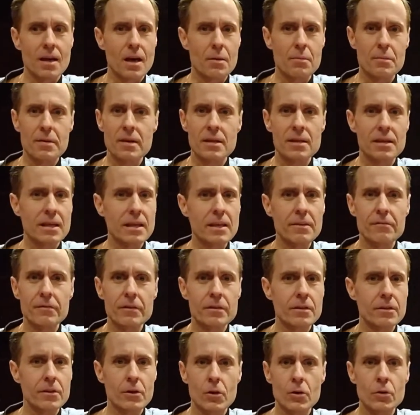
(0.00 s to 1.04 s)
I mean,
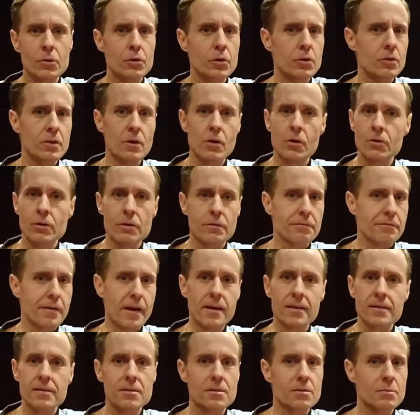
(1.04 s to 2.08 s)
even though you know the
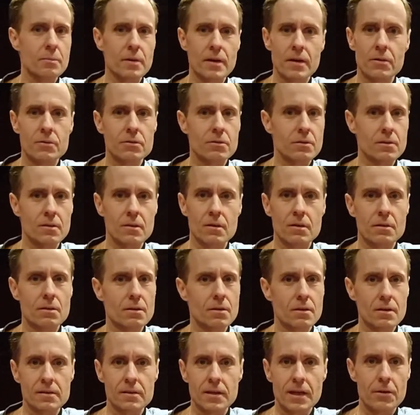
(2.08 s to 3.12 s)
facts about
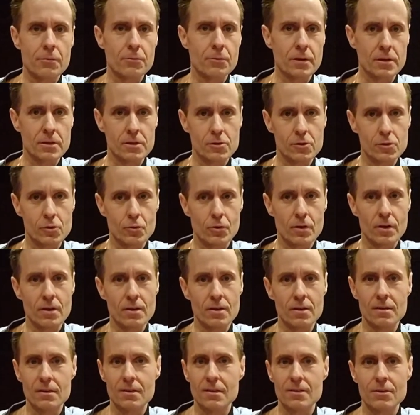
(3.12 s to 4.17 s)
their
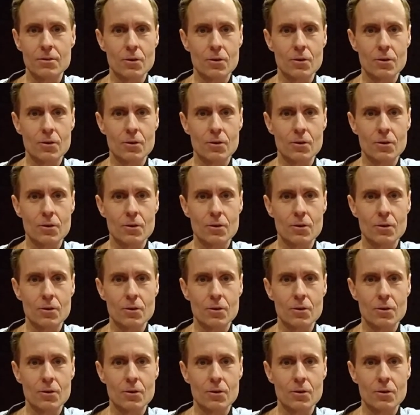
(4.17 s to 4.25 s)
industry,